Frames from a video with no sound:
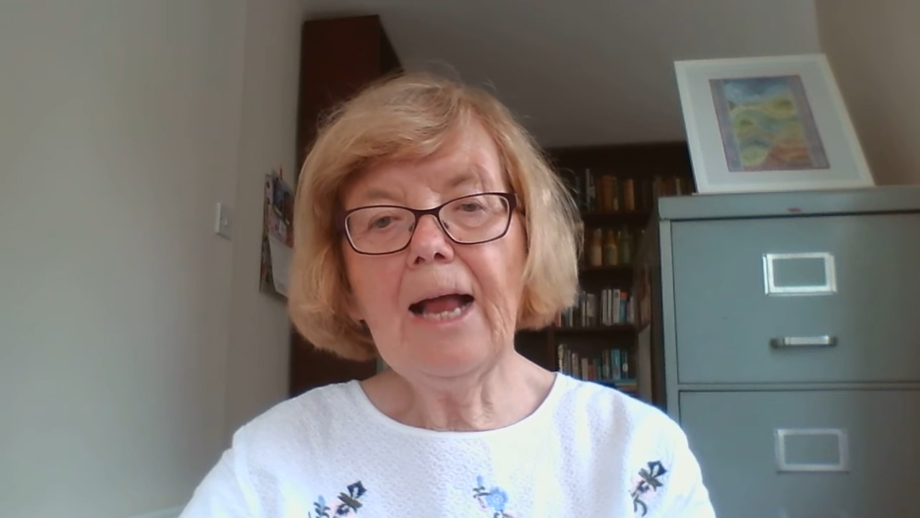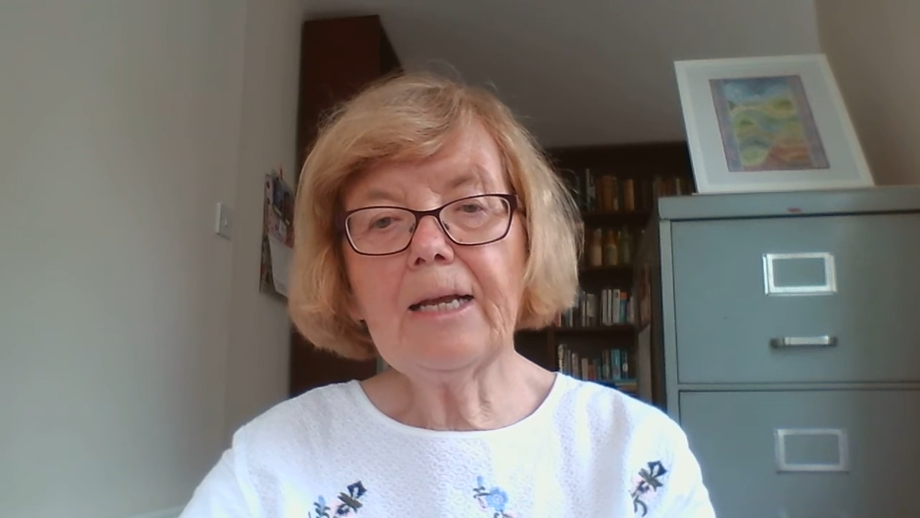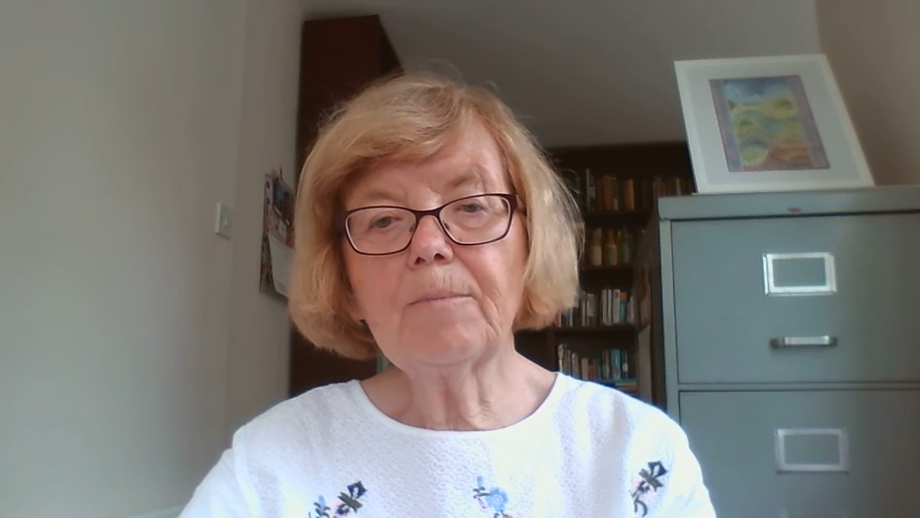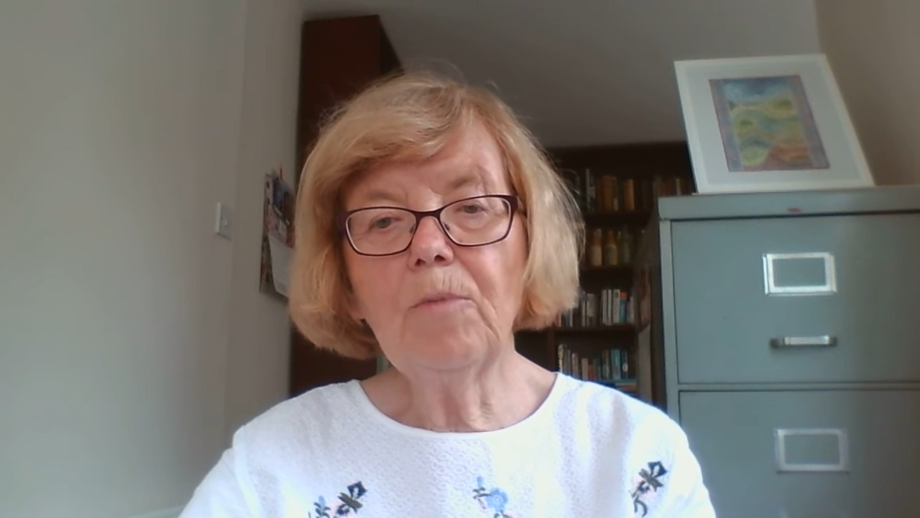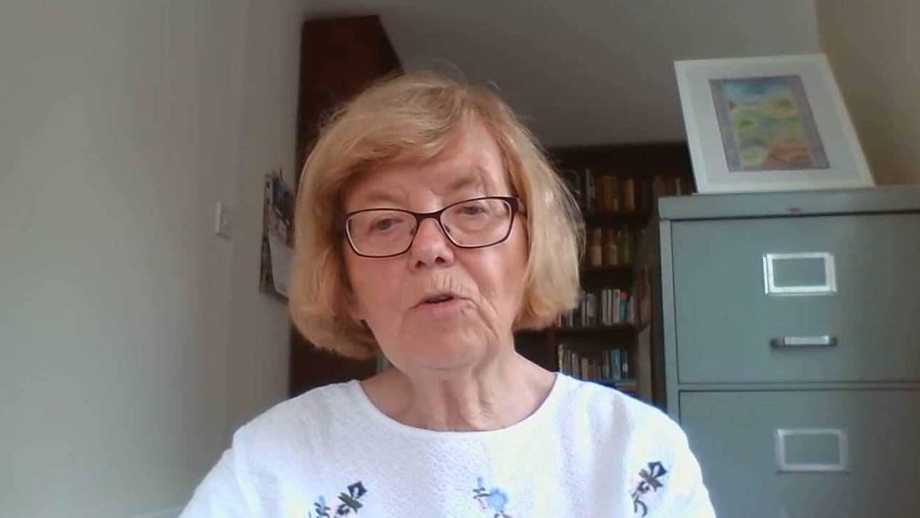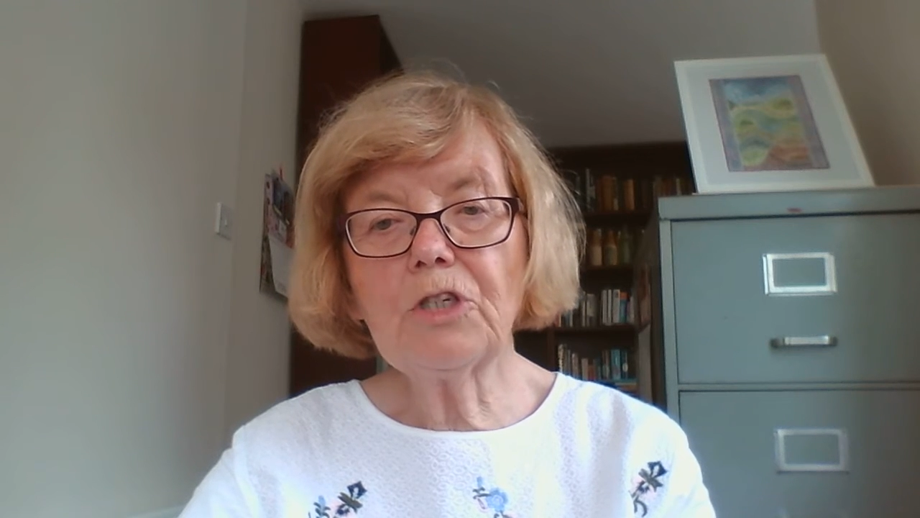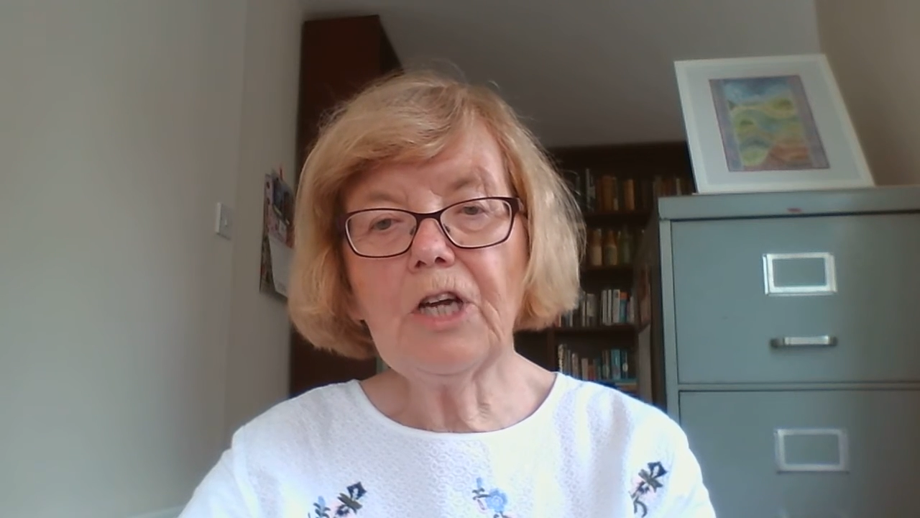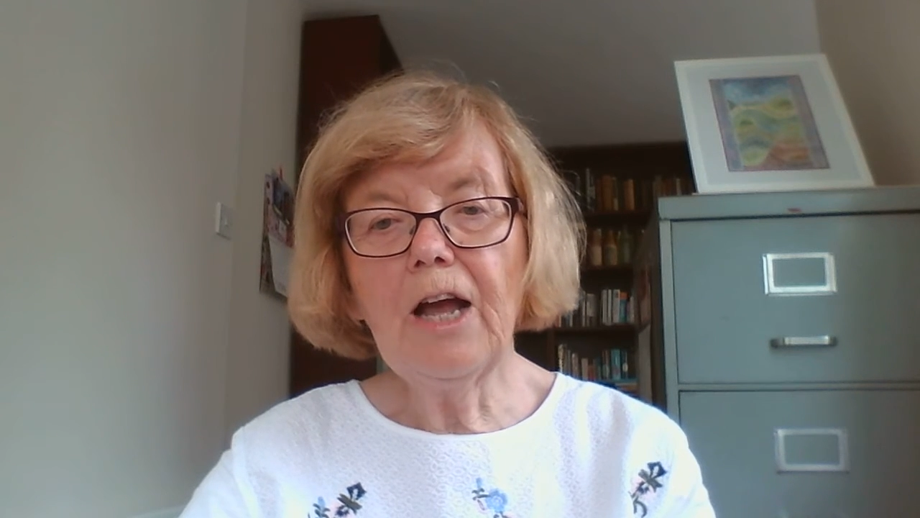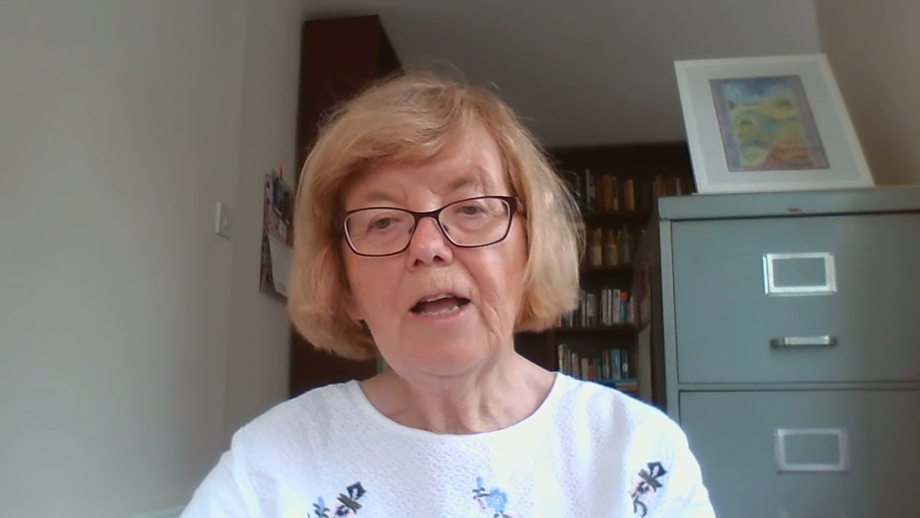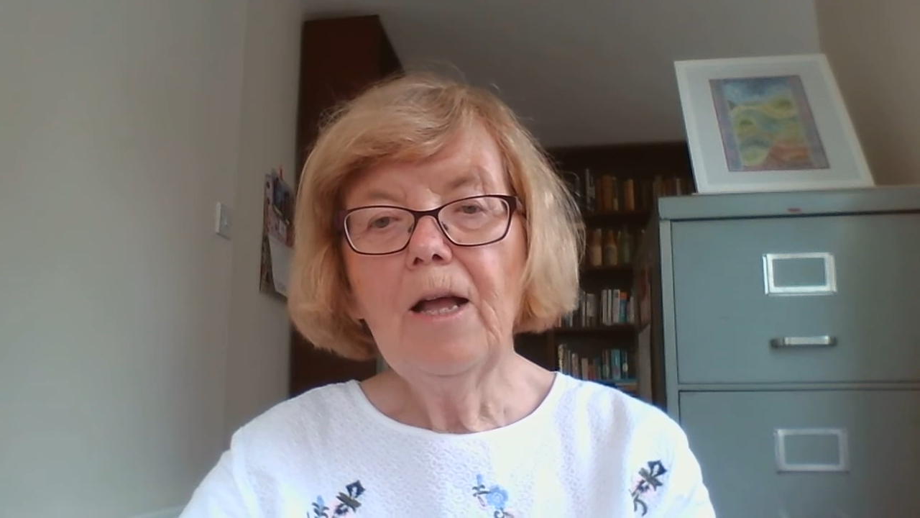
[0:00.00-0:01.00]
Alec
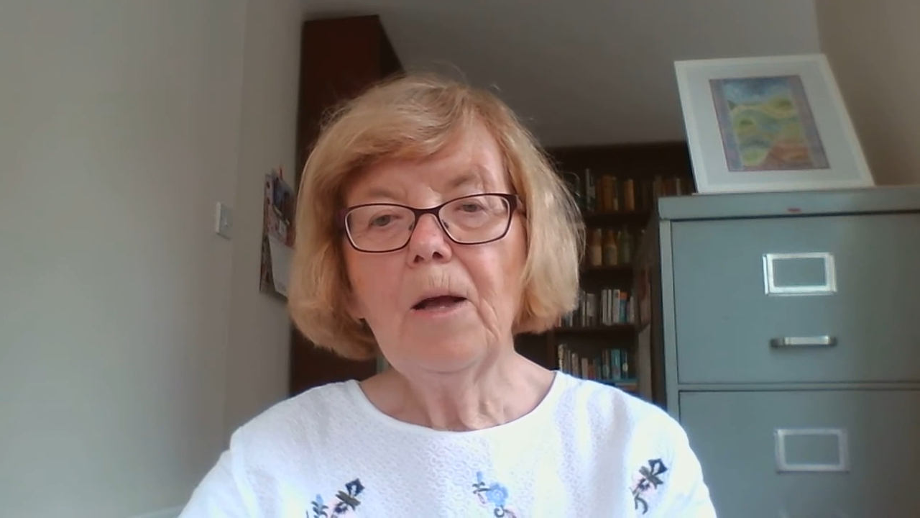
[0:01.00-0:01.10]
Motyer